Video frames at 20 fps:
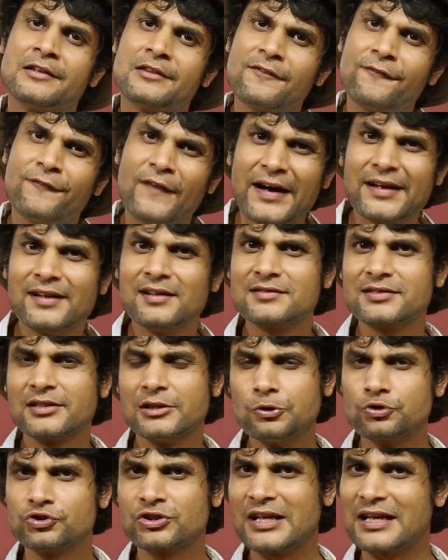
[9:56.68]
The final
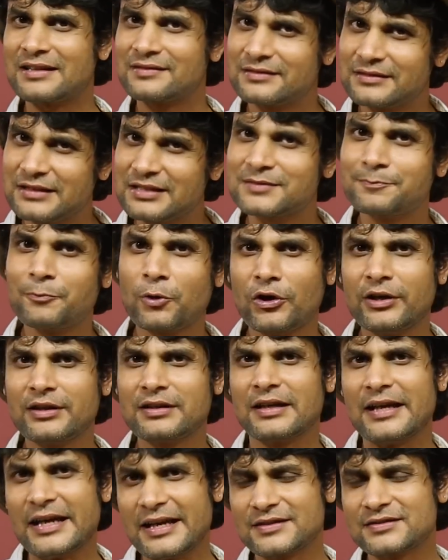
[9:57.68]
solution at this
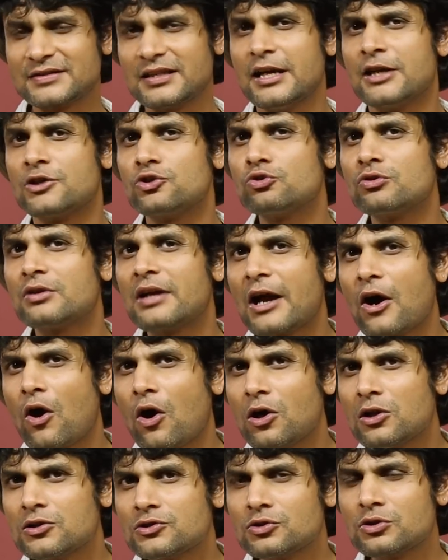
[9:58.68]
point is to
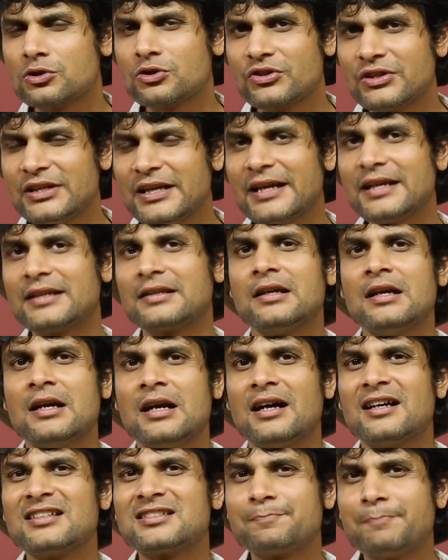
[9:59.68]
also create
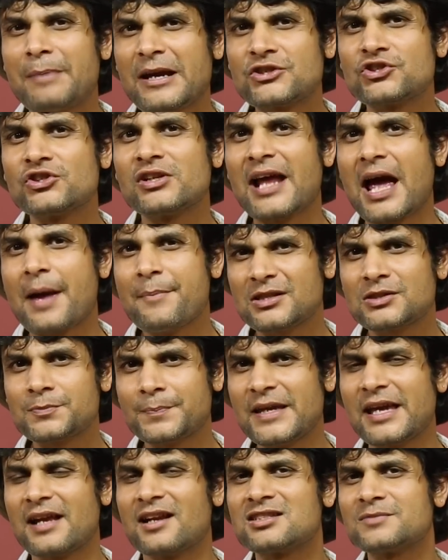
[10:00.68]
a special
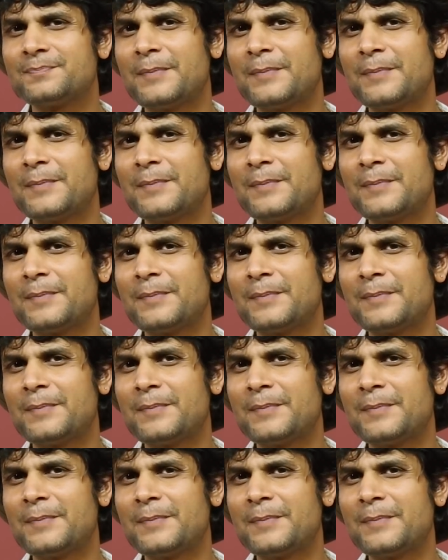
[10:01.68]
MSP and a